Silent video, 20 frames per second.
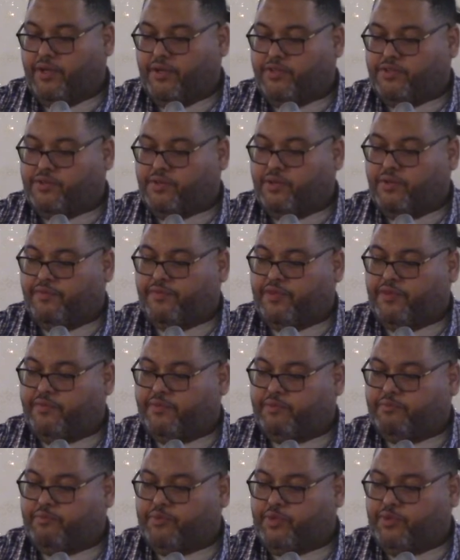So if you
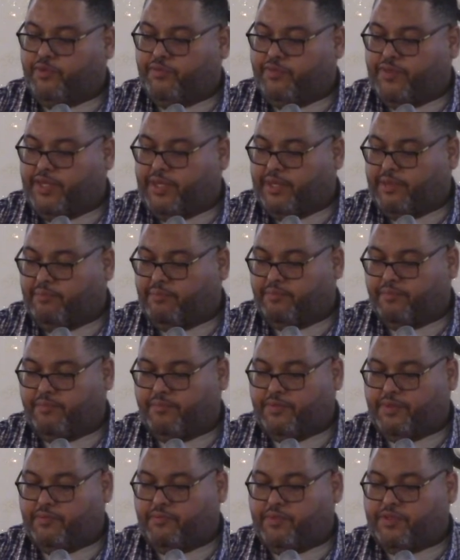remove them,
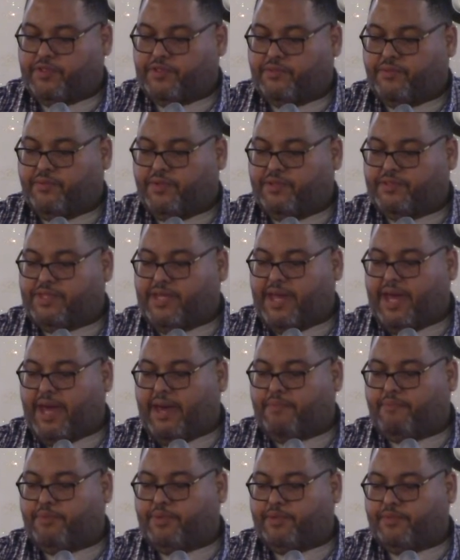then what's going to
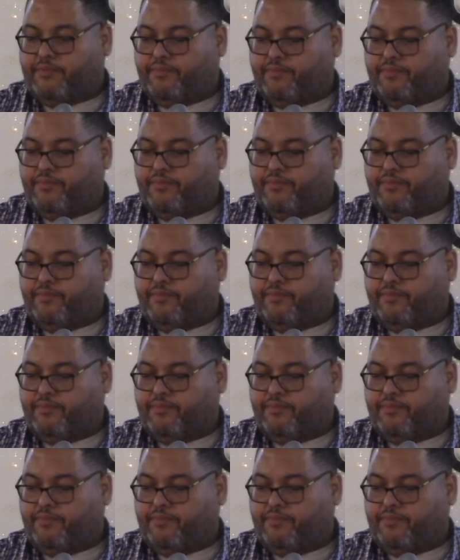happen?